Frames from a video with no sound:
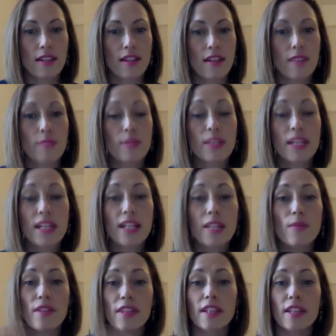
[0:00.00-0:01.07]
particularly
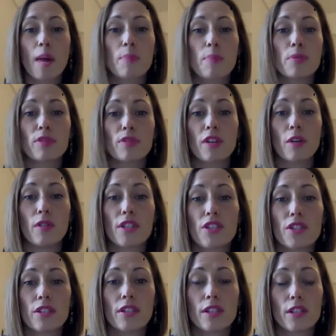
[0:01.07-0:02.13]
within the Capitals
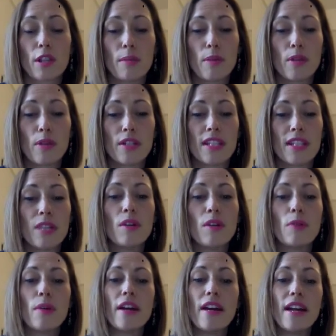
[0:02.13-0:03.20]
Coalition's community, we
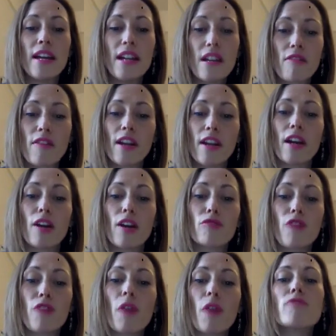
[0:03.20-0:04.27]
were hearing a
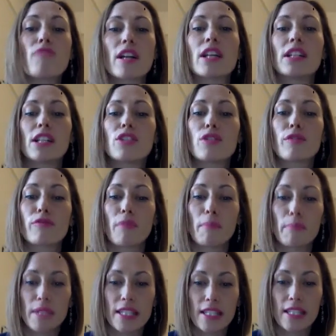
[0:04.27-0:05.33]
growing recognition from
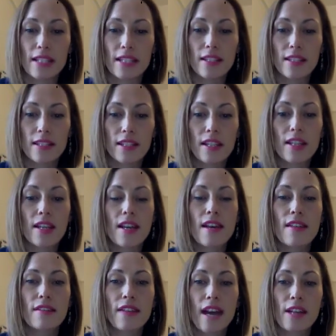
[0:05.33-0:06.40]
business
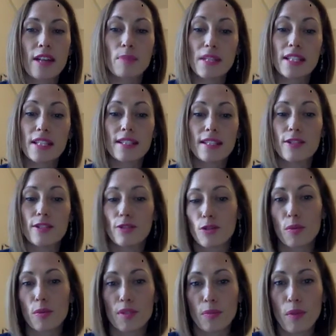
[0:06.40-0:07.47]
that business as
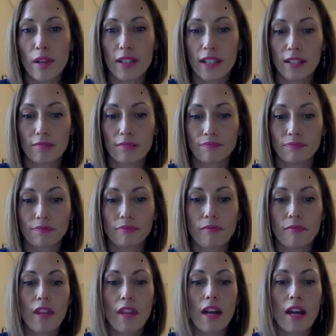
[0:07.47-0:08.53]
usual wasn't working.
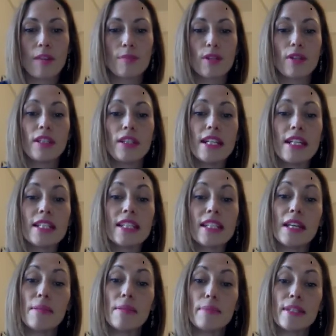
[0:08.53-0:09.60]
So leaders
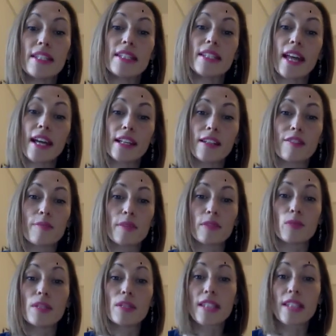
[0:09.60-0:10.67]
in business and
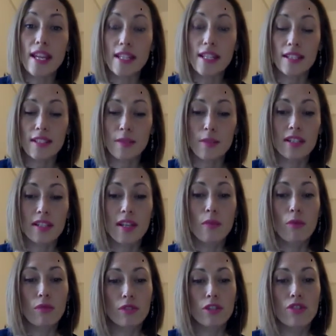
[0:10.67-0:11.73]
government were saying to us they
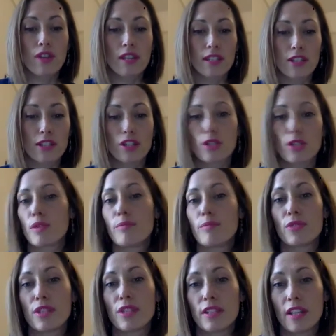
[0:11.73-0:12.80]
want to transition to a
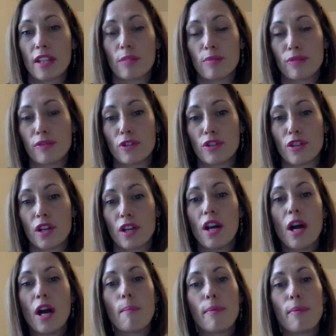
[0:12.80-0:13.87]
more sustainable future,
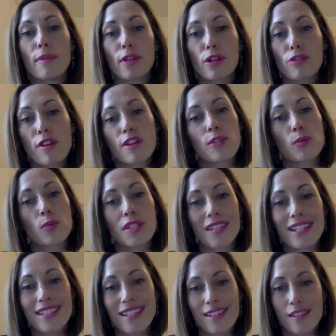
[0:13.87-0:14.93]
but the crux was
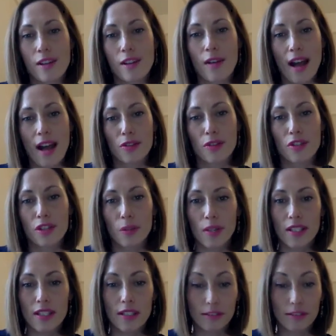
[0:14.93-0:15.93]
they didn't know how to do it.